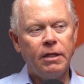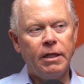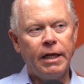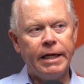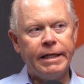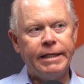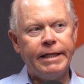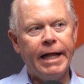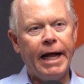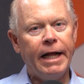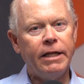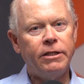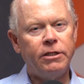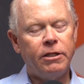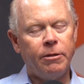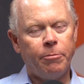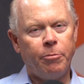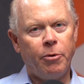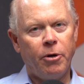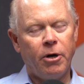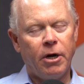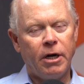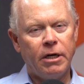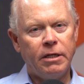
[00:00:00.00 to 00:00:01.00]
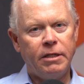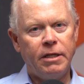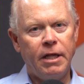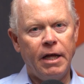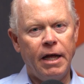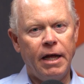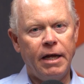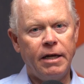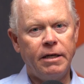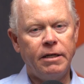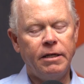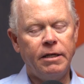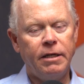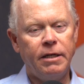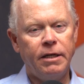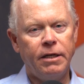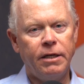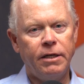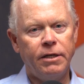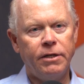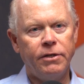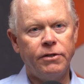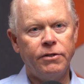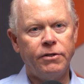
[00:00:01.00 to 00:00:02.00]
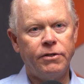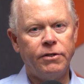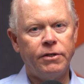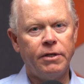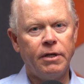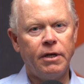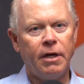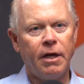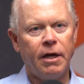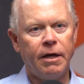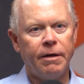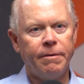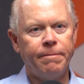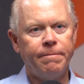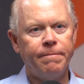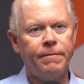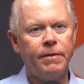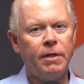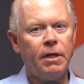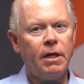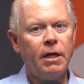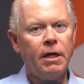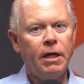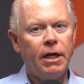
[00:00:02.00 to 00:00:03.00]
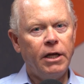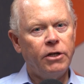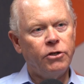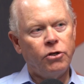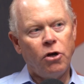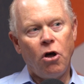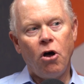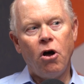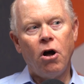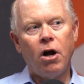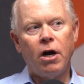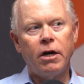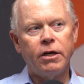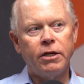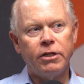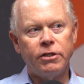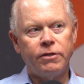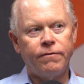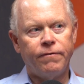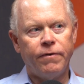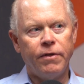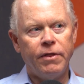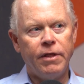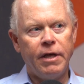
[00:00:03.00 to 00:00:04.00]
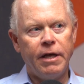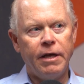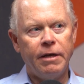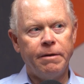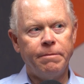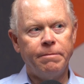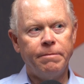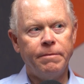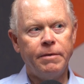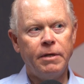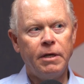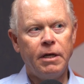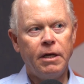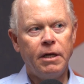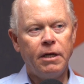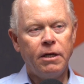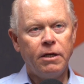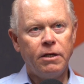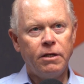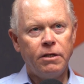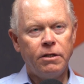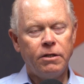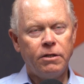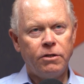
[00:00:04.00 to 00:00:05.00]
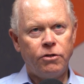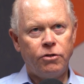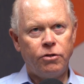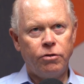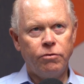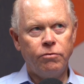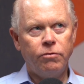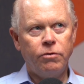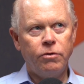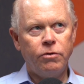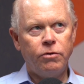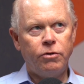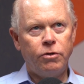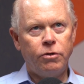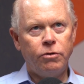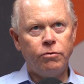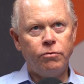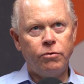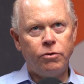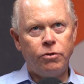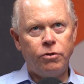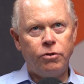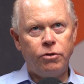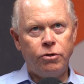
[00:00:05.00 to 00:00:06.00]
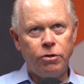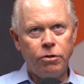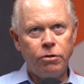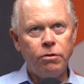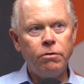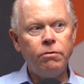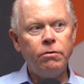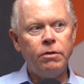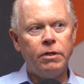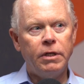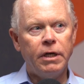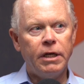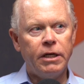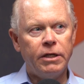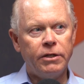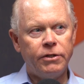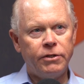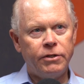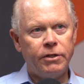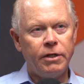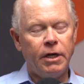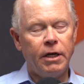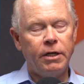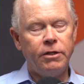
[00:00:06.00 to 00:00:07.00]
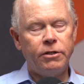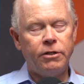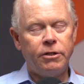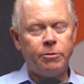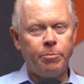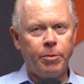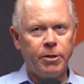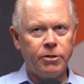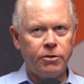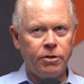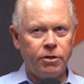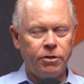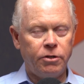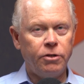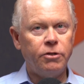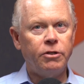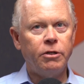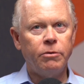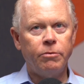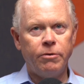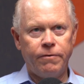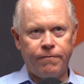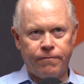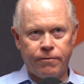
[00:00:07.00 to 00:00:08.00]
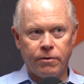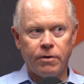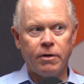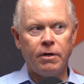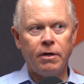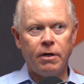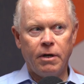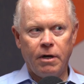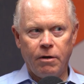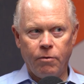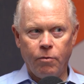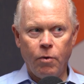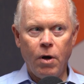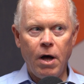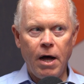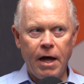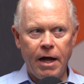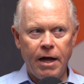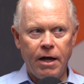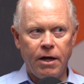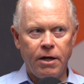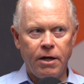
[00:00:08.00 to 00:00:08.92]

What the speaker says: Like that's the part that is hardest for them to do this, and especially to do it for a while.